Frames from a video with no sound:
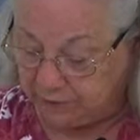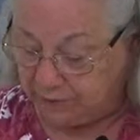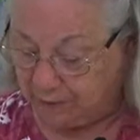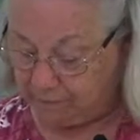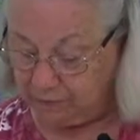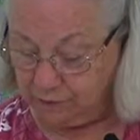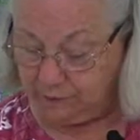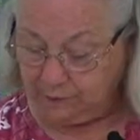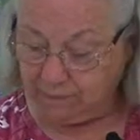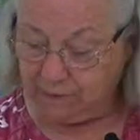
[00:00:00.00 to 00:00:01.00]
time so
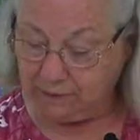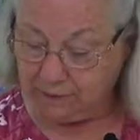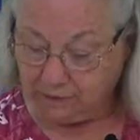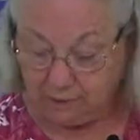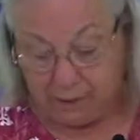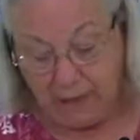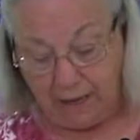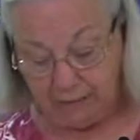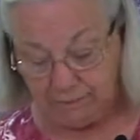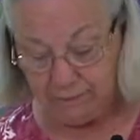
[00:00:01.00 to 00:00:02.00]
we can make sure. Yeah,
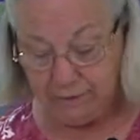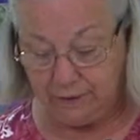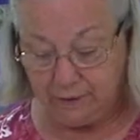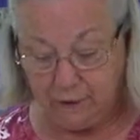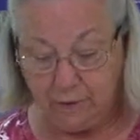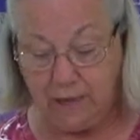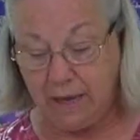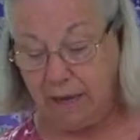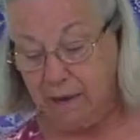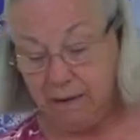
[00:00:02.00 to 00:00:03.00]
good.
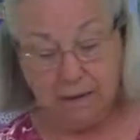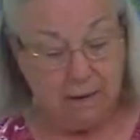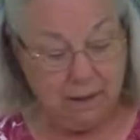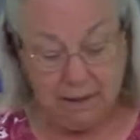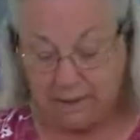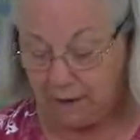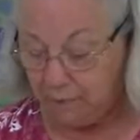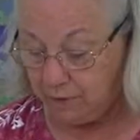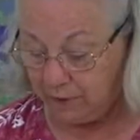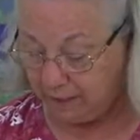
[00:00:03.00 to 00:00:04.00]
Okay, now
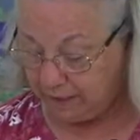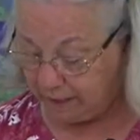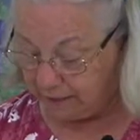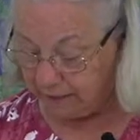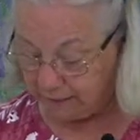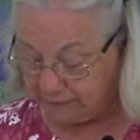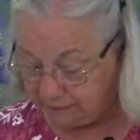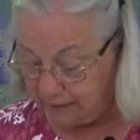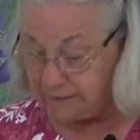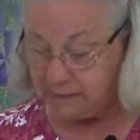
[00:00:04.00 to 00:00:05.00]
we're going to cut
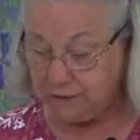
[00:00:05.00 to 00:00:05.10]
6